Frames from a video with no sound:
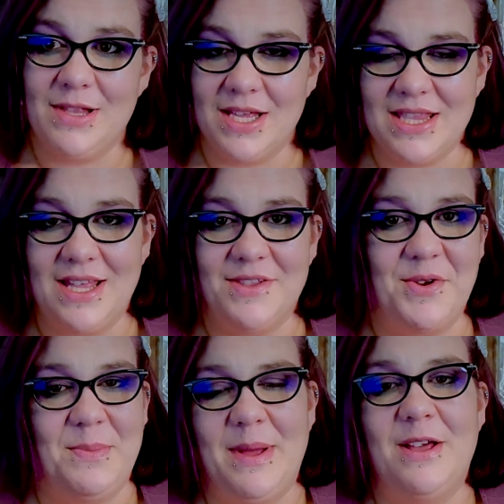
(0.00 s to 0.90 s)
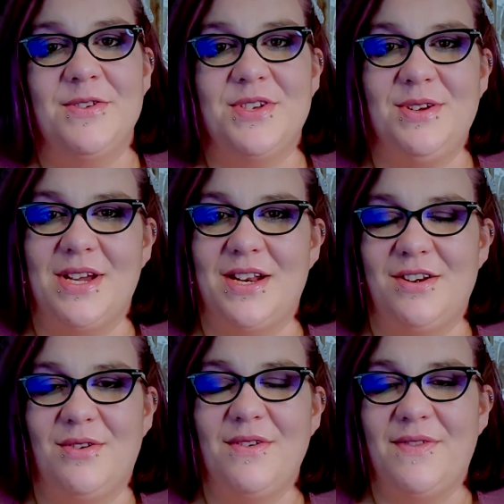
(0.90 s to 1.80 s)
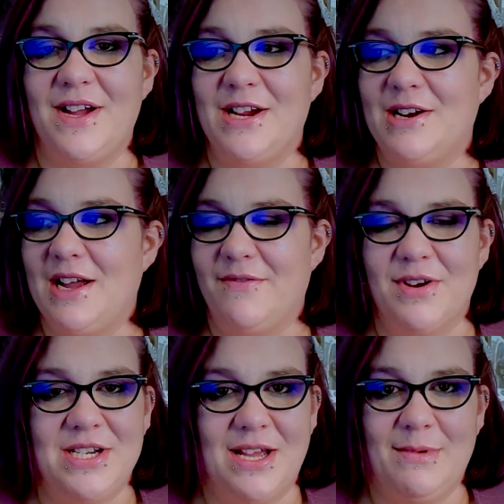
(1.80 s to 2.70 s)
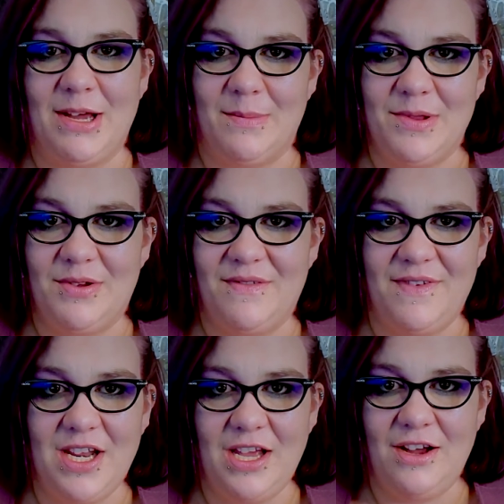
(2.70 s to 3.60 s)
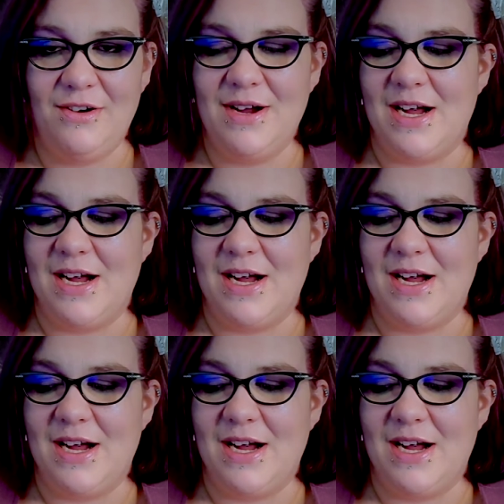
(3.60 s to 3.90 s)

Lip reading: Click that little bell so you get a notifier every time I upload a video.